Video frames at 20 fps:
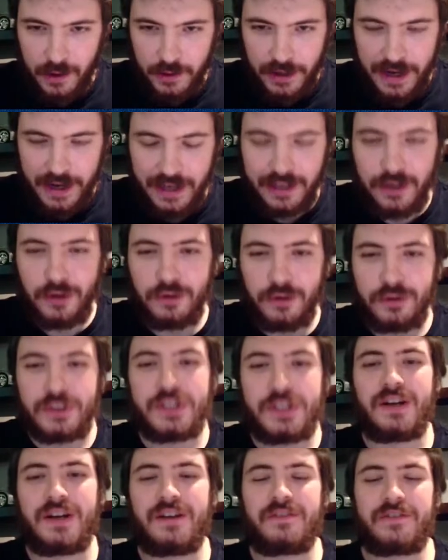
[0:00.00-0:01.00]
head coach
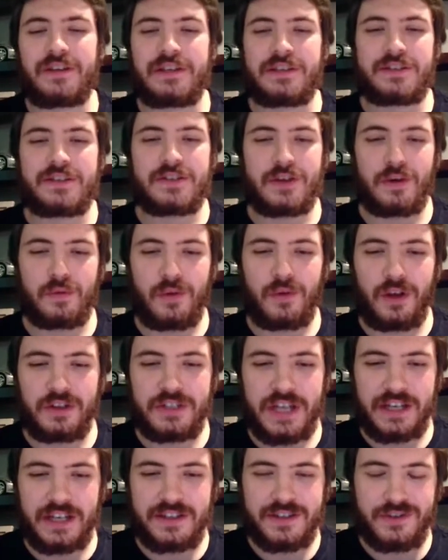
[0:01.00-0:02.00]
of the Stonewall
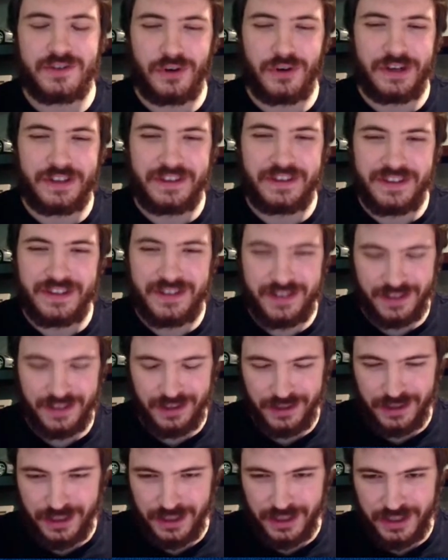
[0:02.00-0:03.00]
Jets, joining this
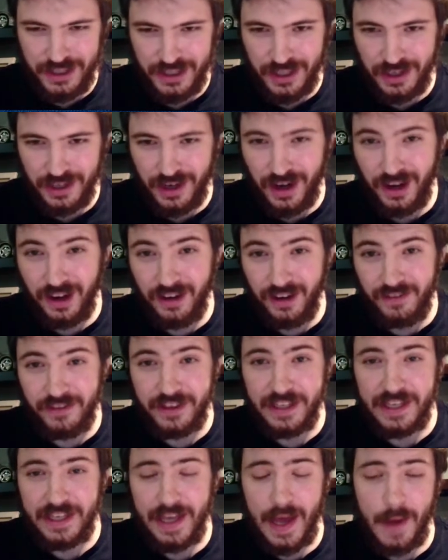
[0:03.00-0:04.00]
edition of
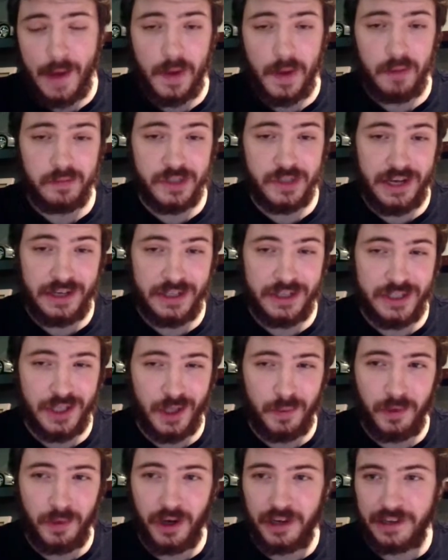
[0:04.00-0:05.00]
the
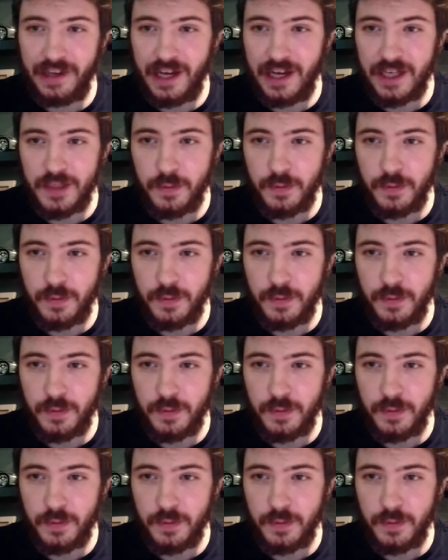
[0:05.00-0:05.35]
MMJHL podcast,